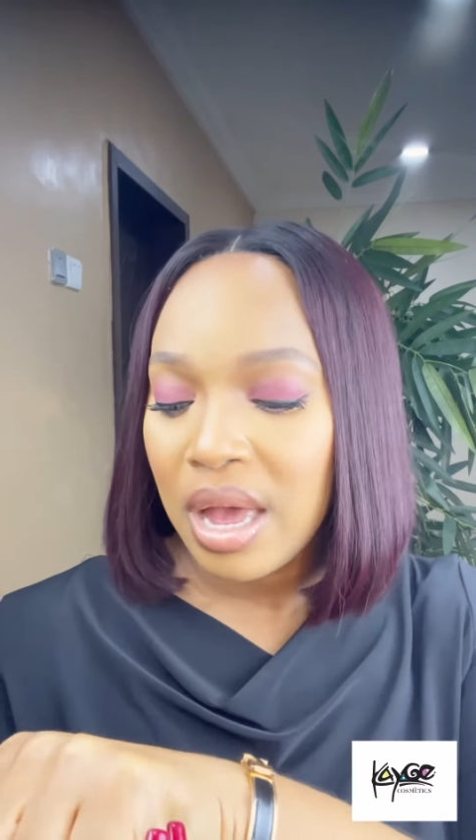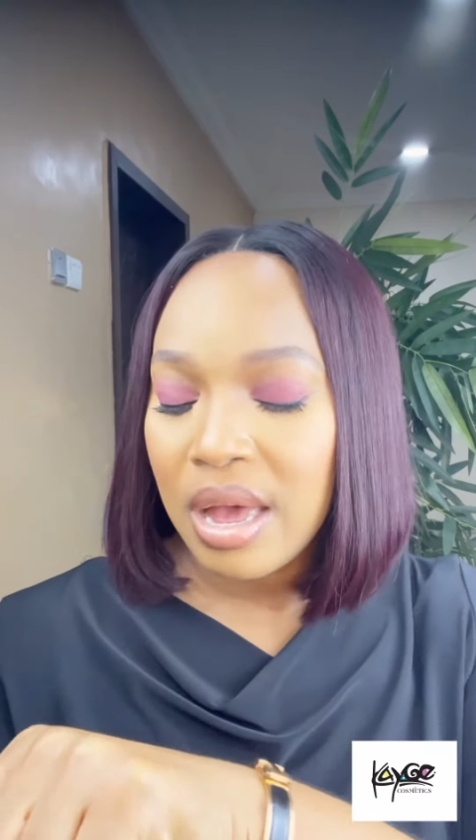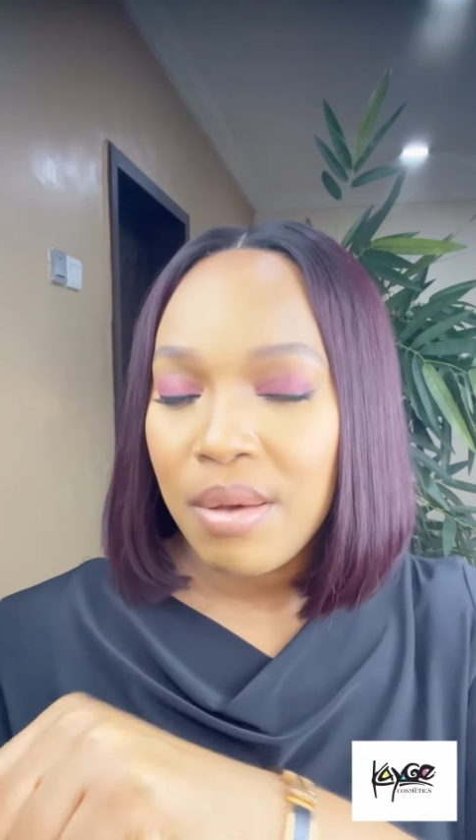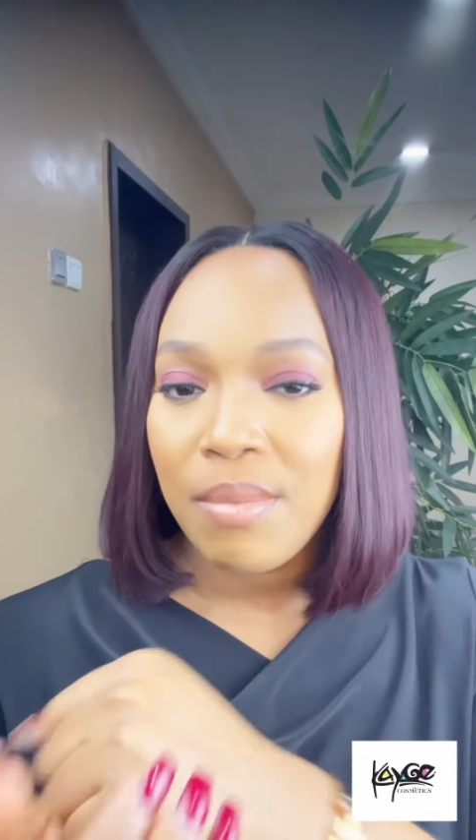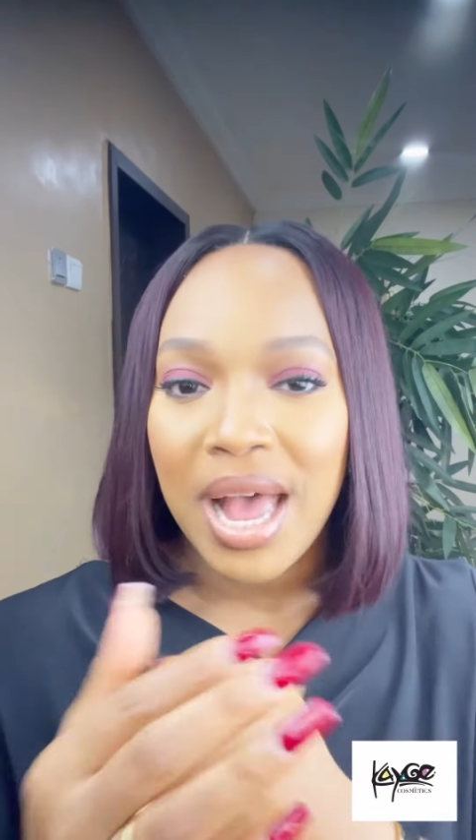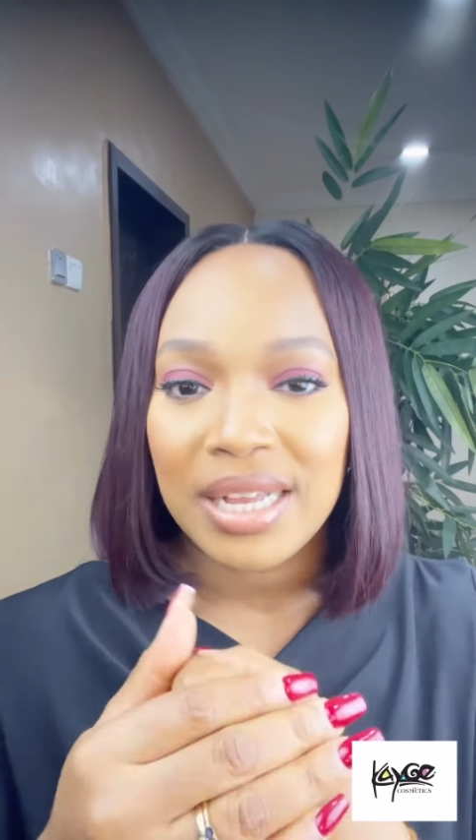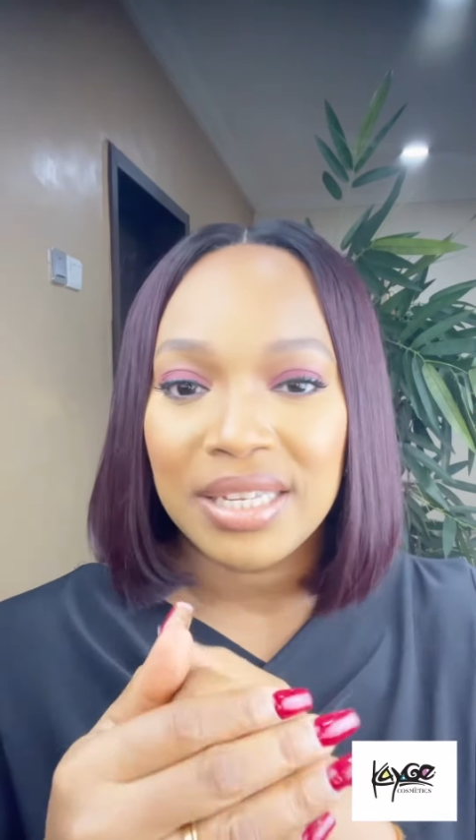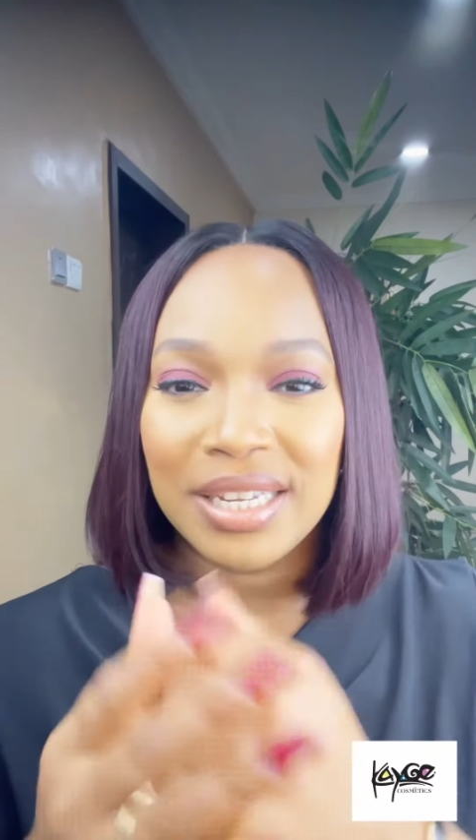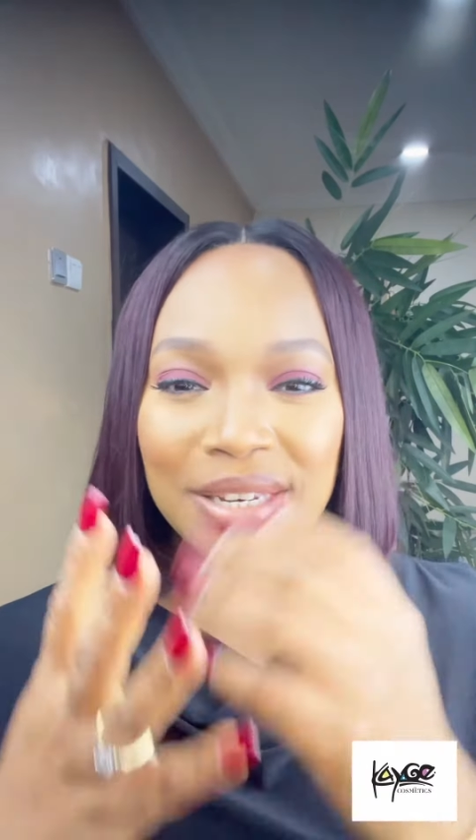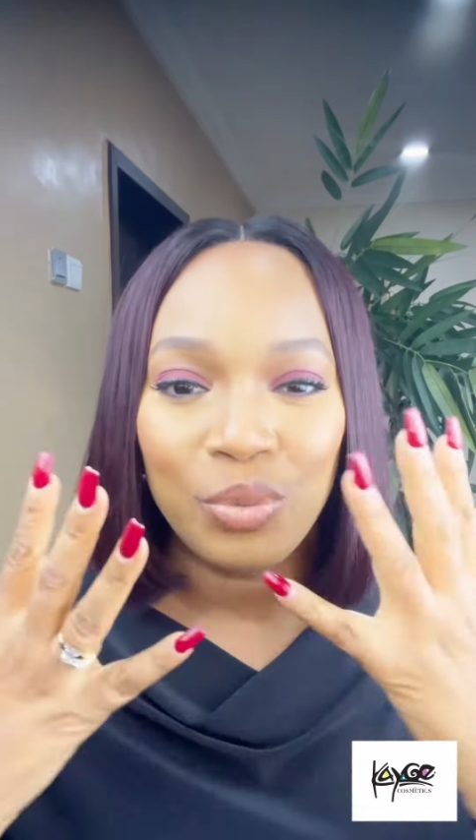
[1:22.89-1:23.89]

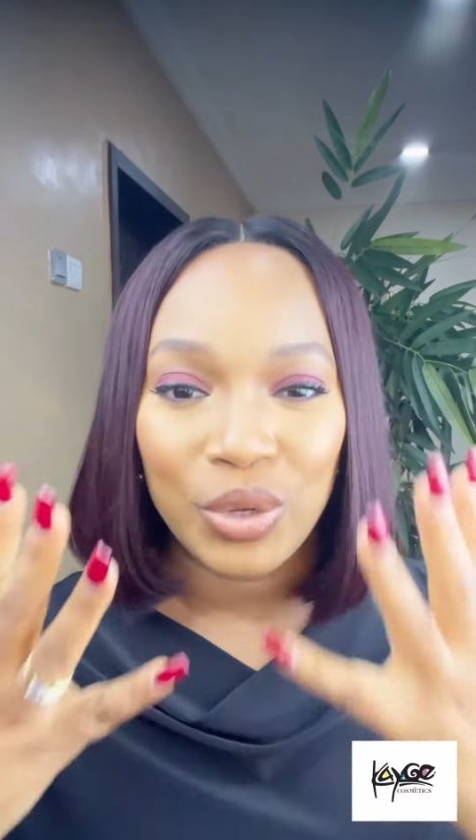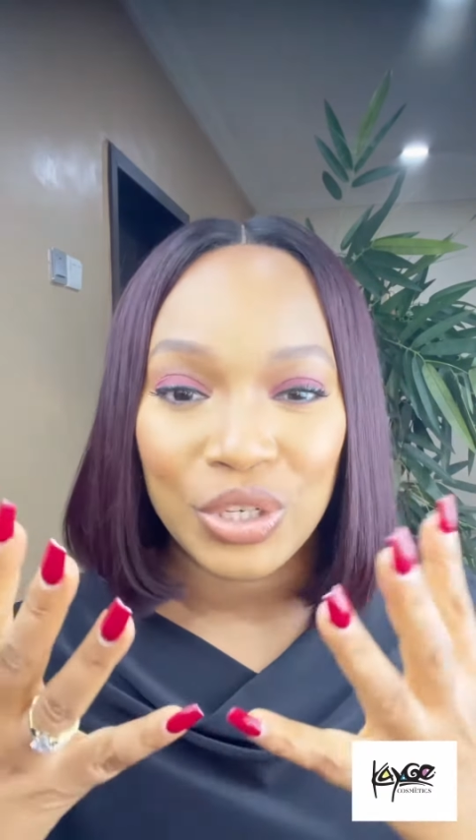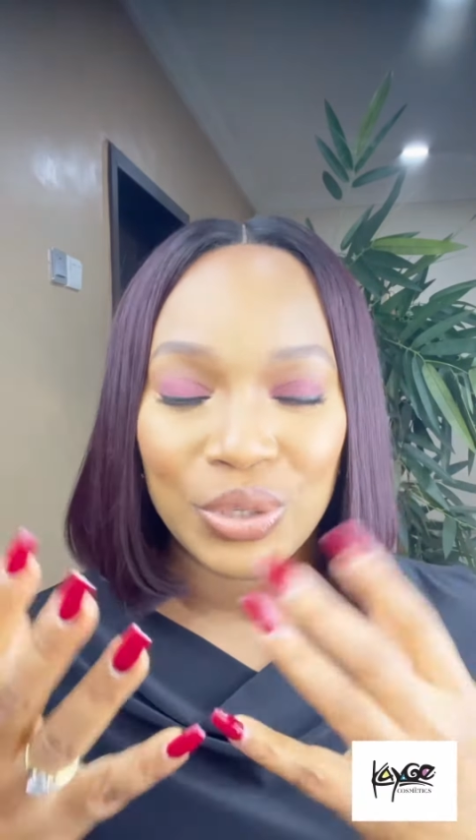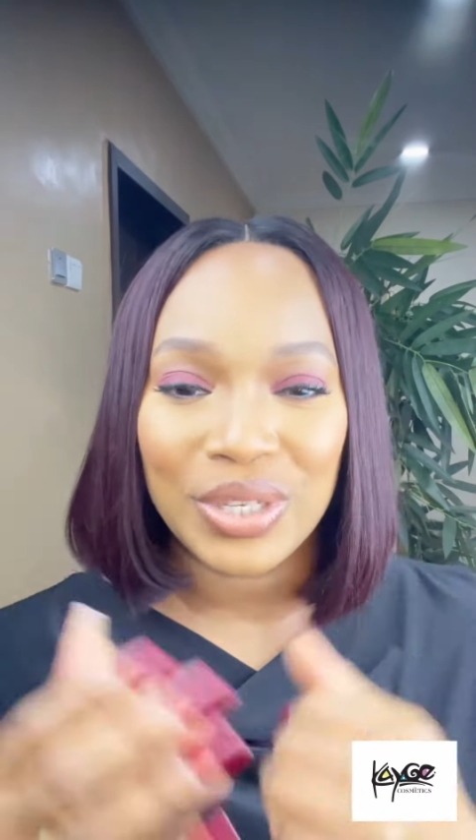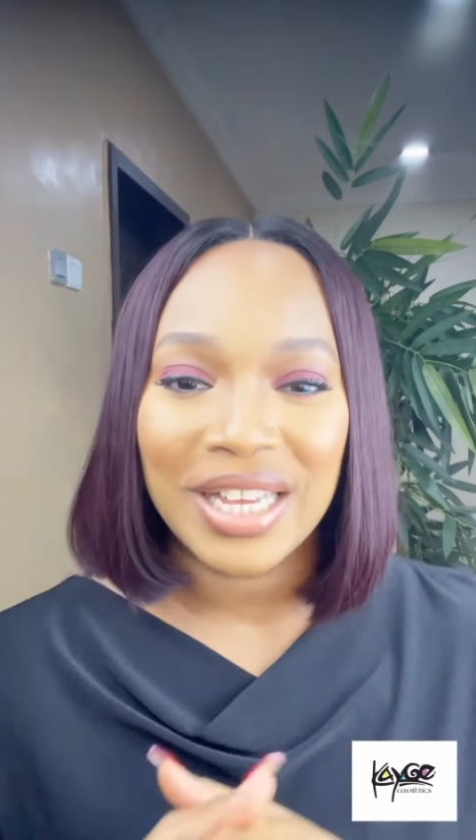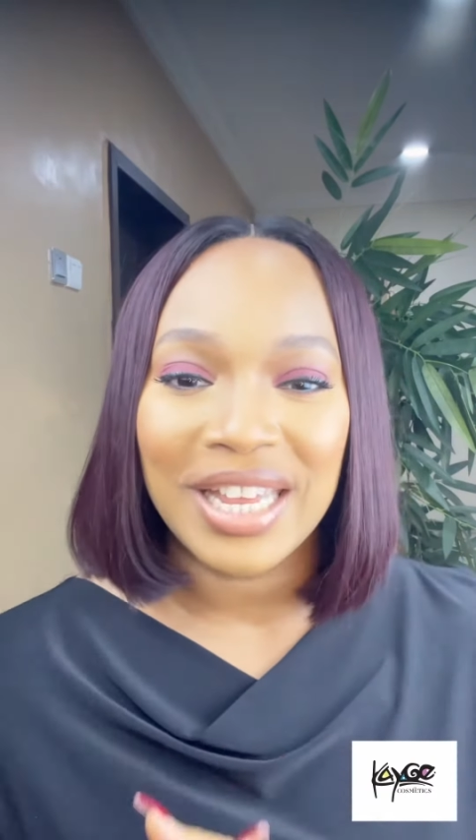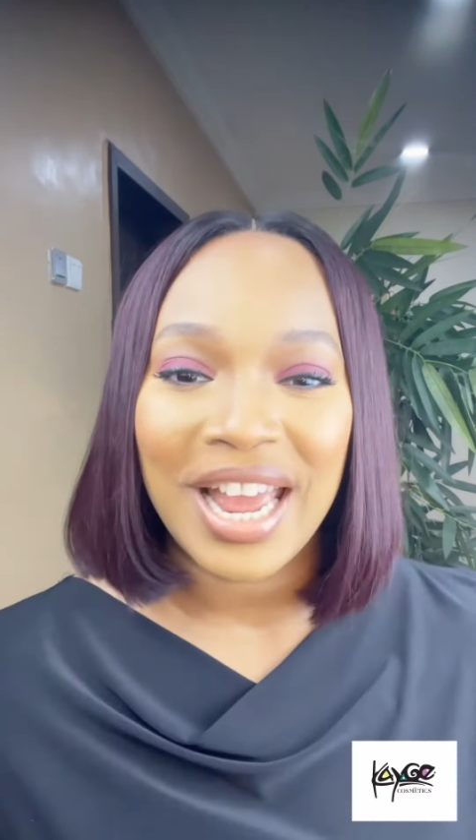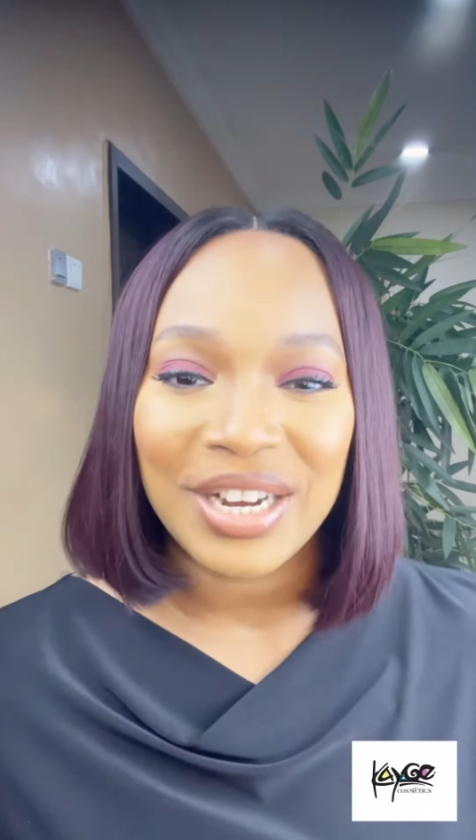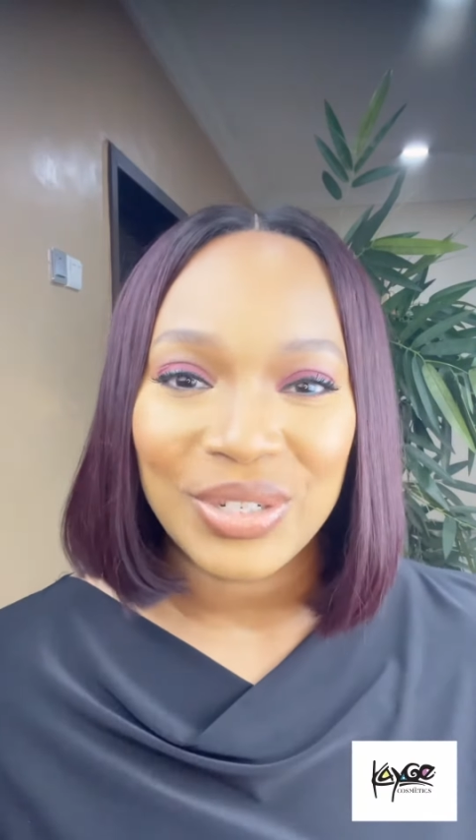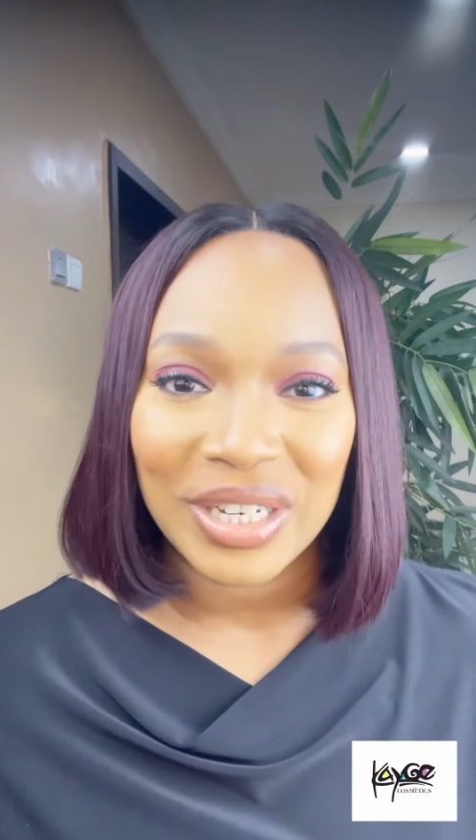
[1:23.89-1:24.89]
acid which your skin
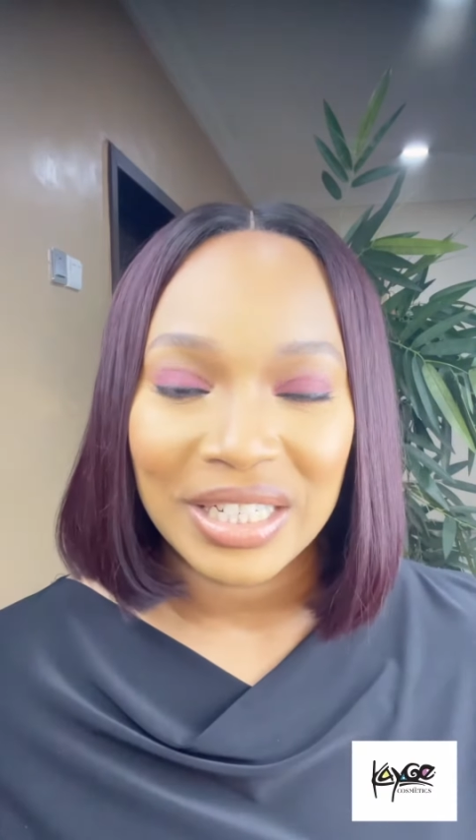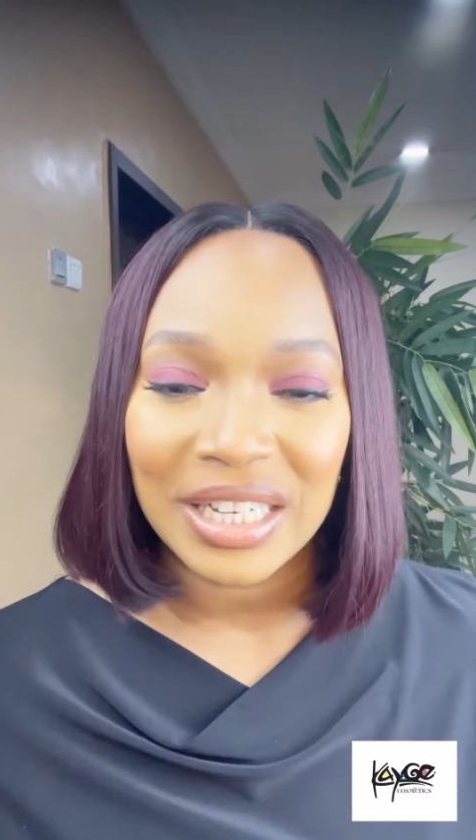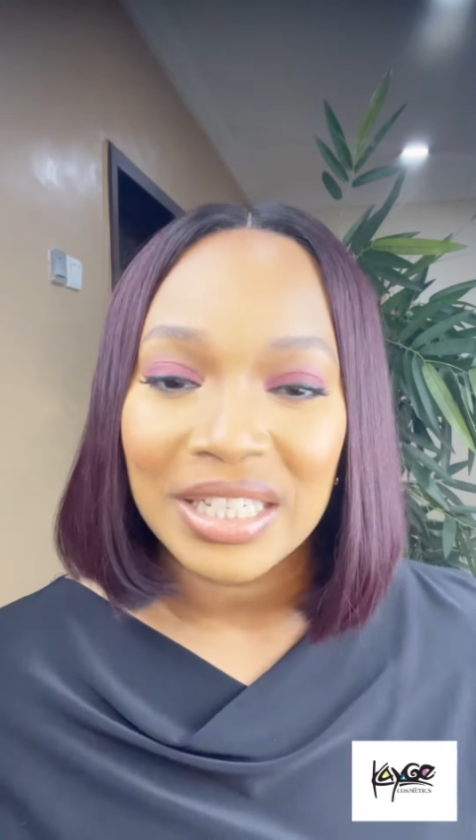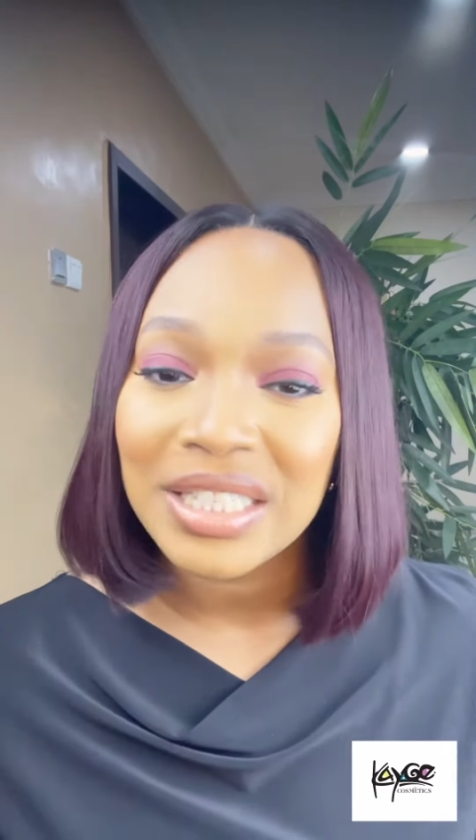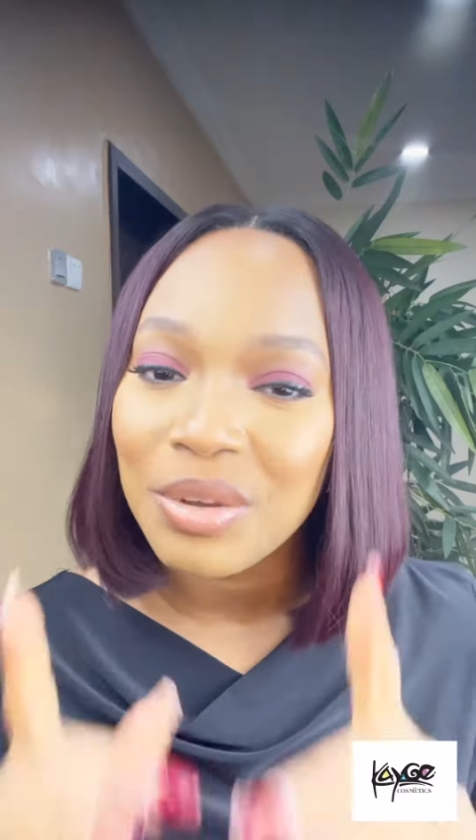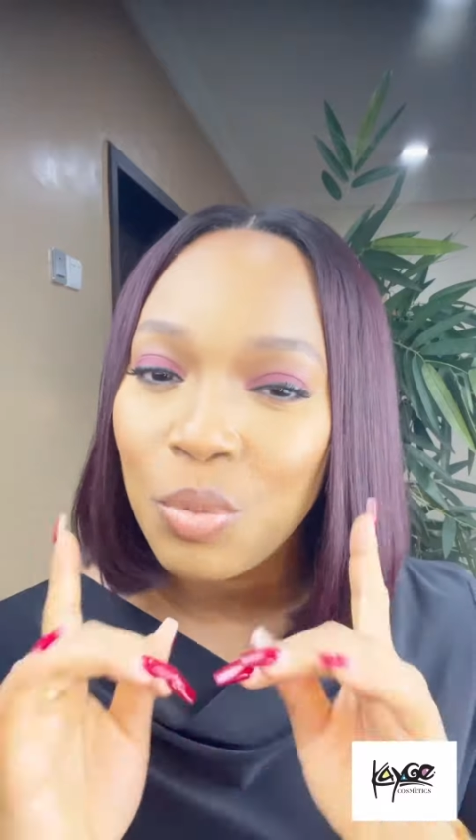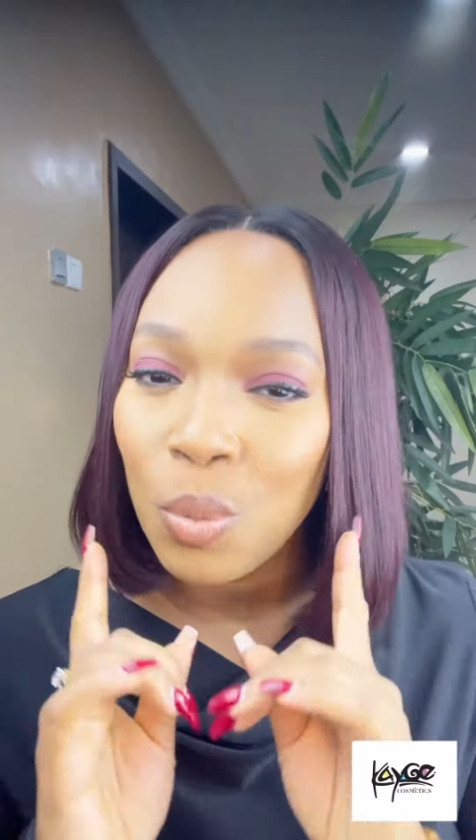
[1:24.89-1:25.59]
actually needs.